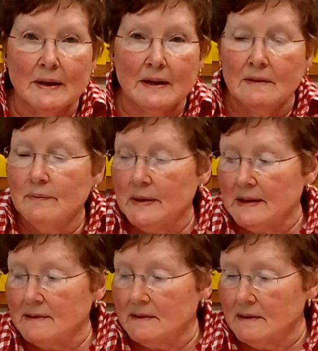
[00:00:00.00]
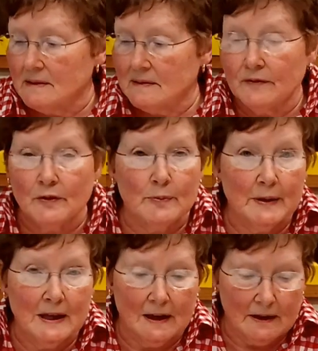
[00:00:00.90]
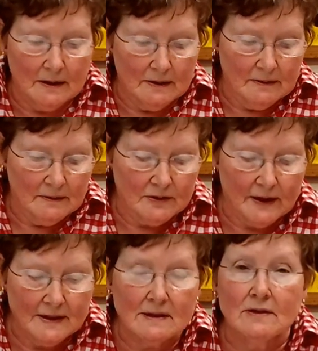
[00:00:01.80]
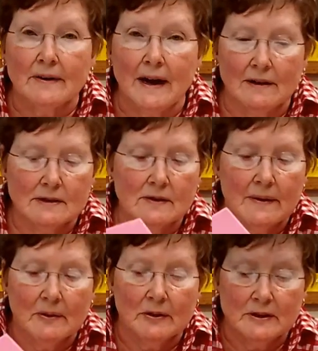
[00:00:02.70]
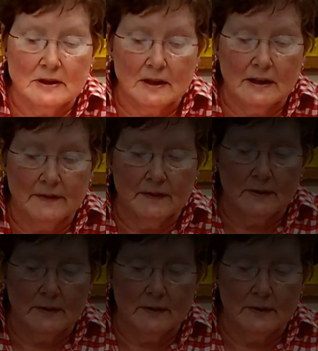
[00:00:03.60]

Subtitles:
my pieces for pink traced around, so I'm going to cut